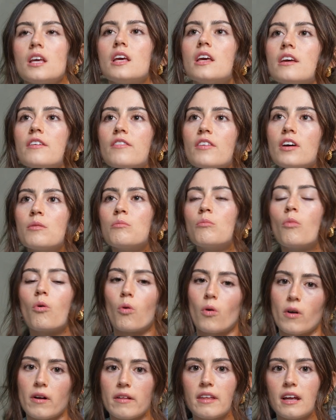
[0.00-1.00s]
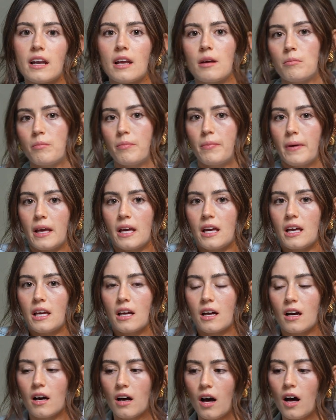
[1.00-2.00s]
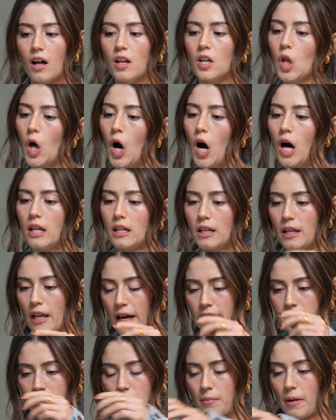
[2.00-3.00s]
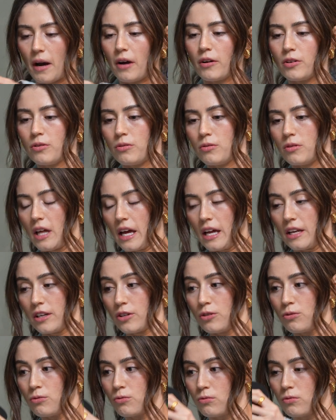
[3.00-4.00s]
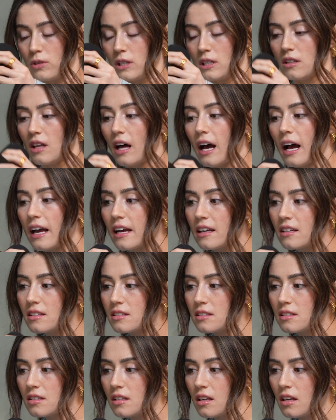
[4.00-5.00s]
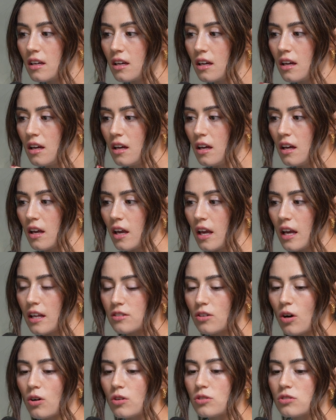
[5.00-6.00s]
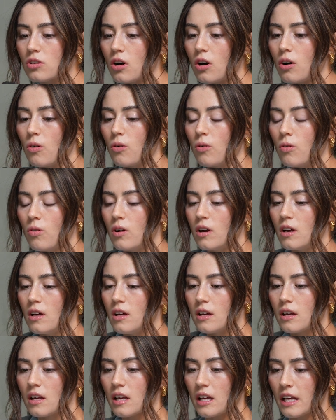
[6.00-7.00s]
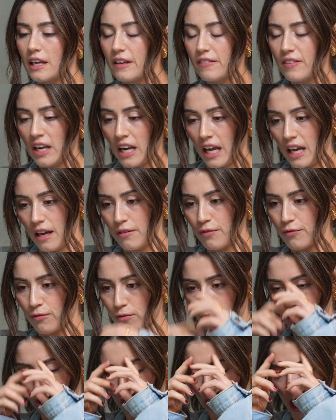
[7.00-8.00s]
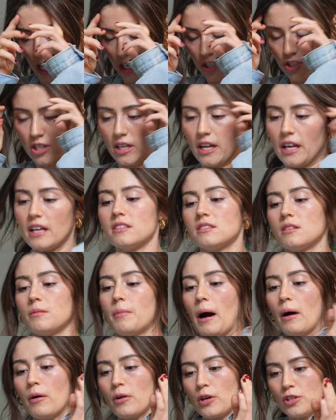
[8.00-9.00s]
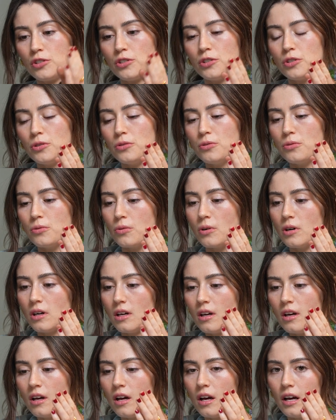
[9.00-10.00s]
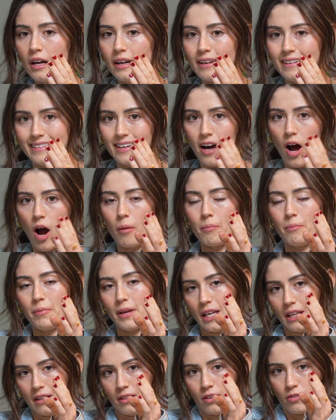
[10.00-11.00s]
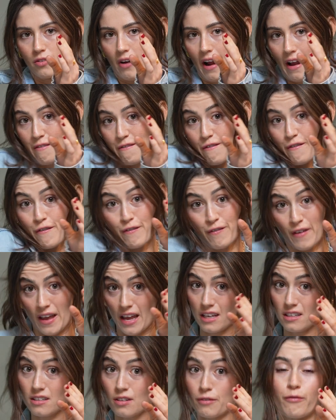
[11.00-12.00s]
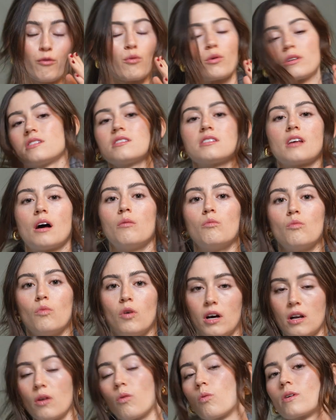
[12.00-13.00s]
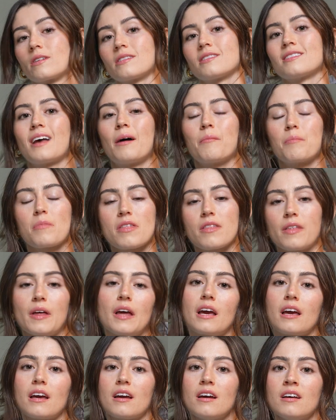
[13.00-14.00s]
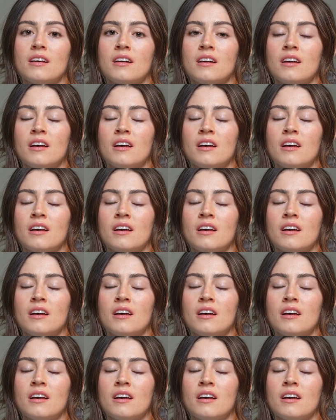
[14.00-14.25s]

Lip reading: Even more than it being a lot less about you than you realize, it's also, even if rejection is about you not being the right fit for someone or something,